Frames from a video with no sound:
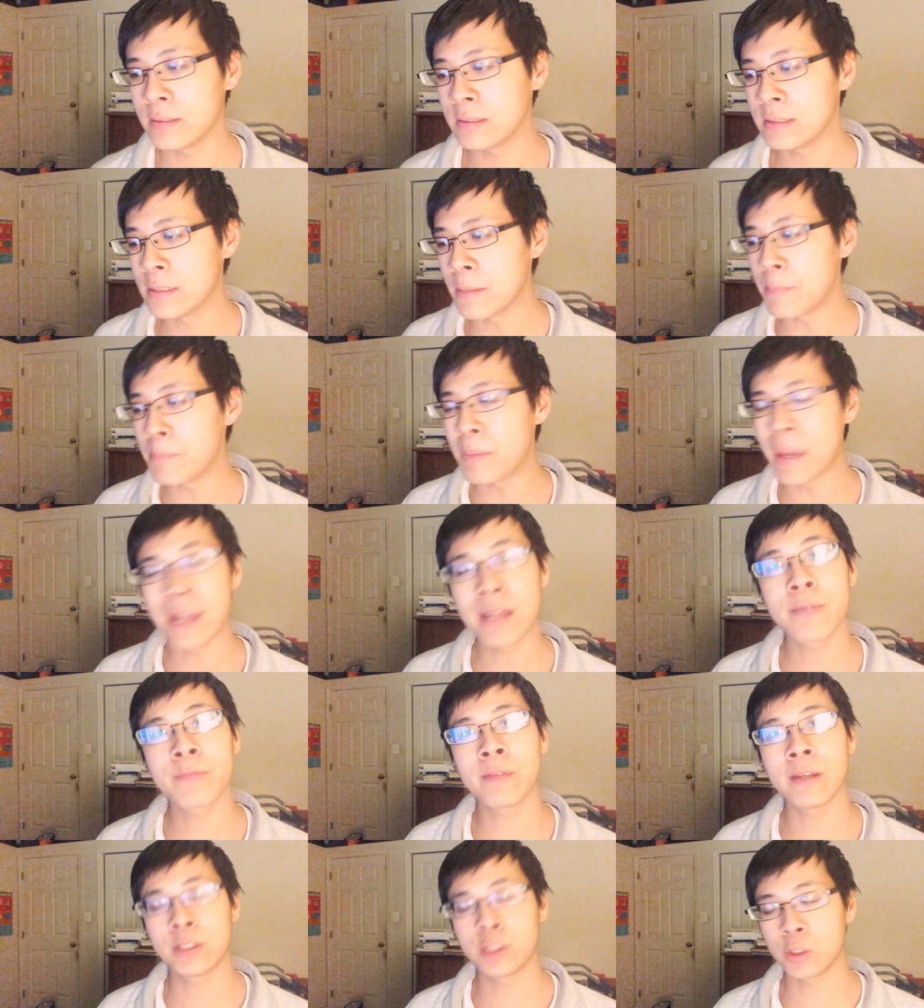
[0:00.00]
the
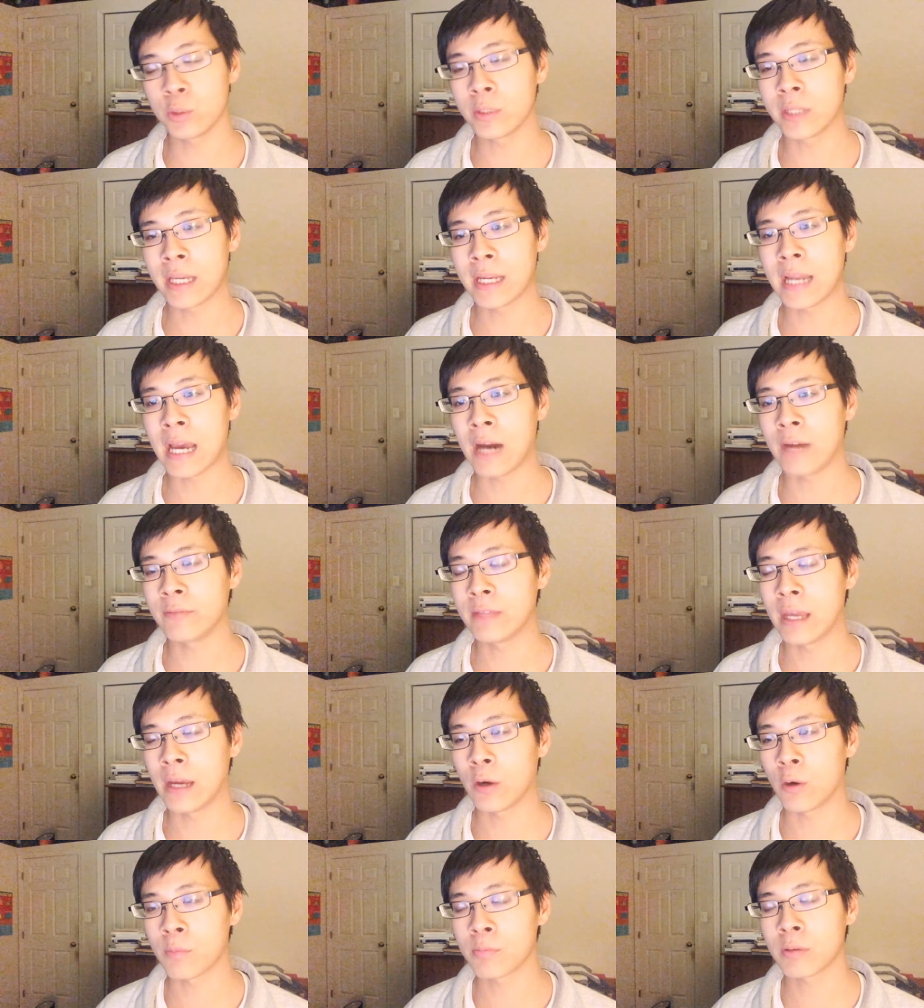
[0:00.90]
benefits you get out of
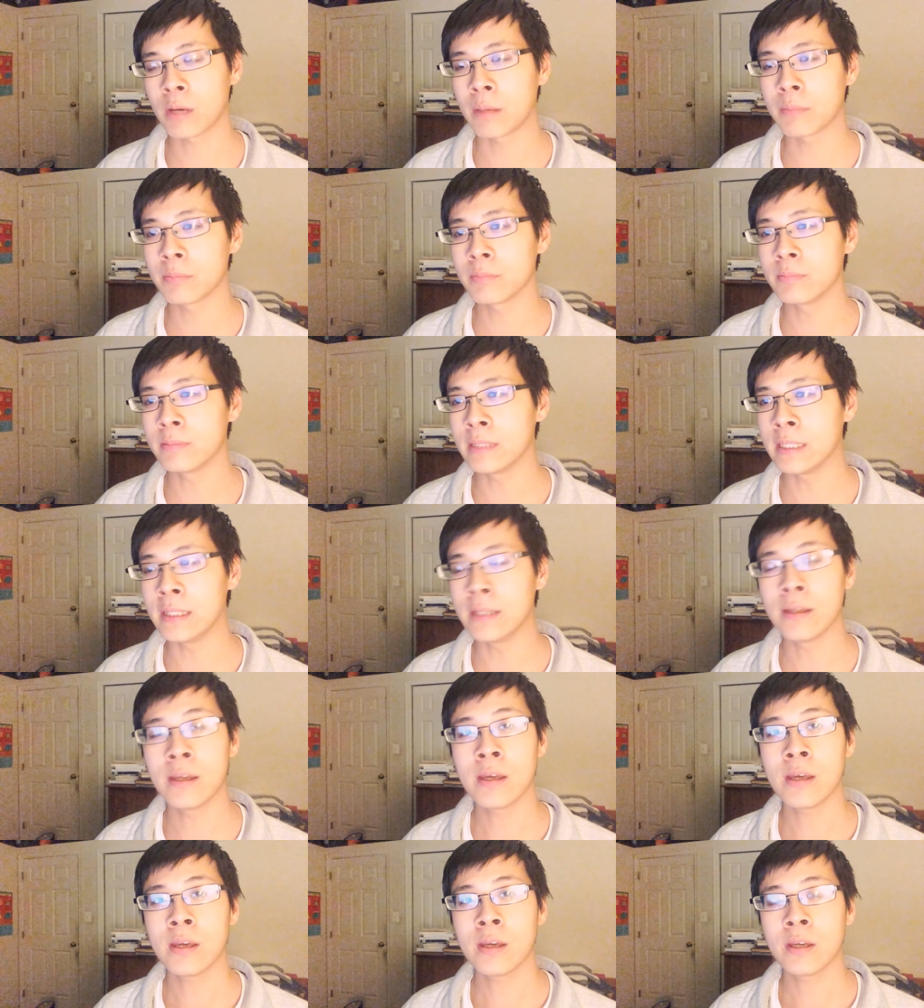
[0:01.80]
that are
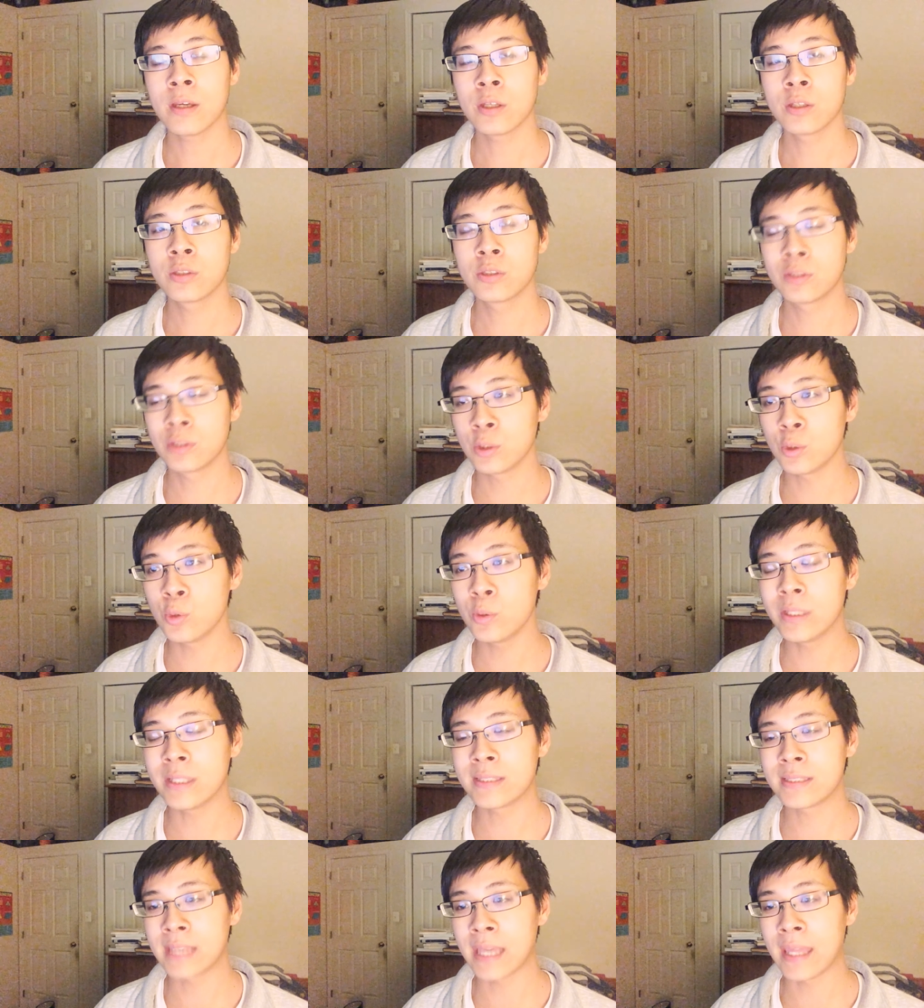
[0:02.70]
probably two
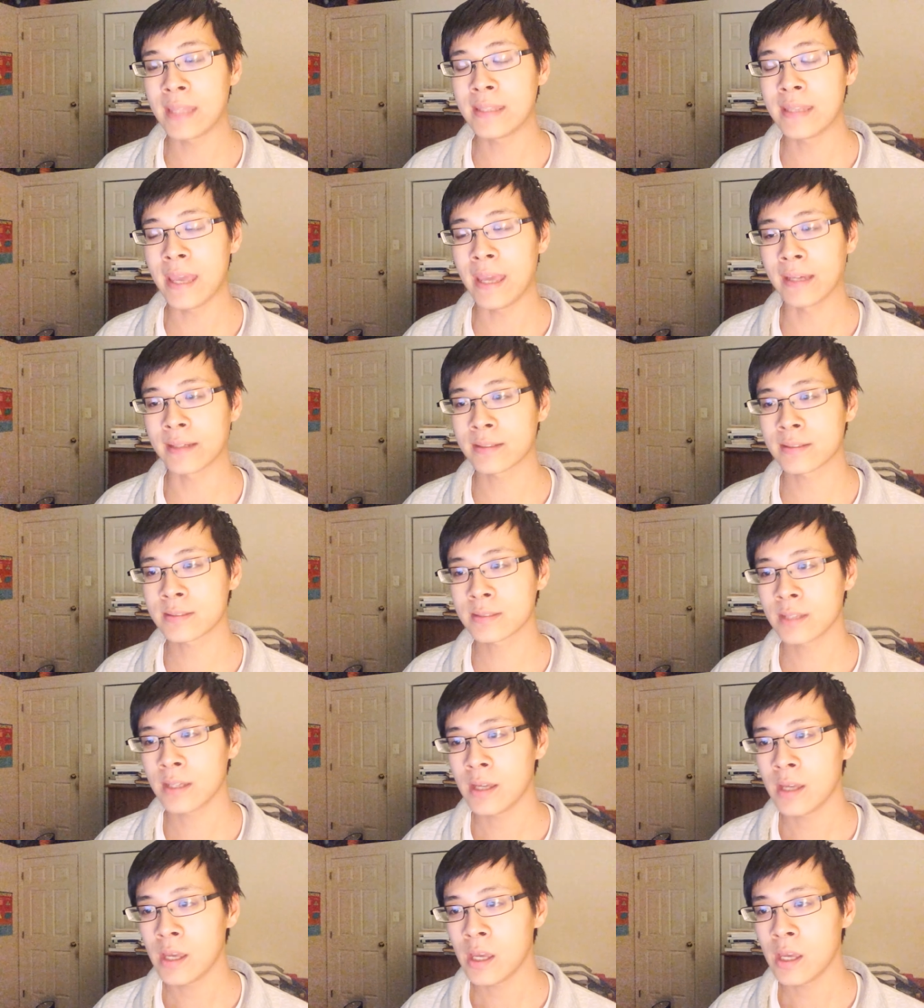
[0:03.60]
to 10x.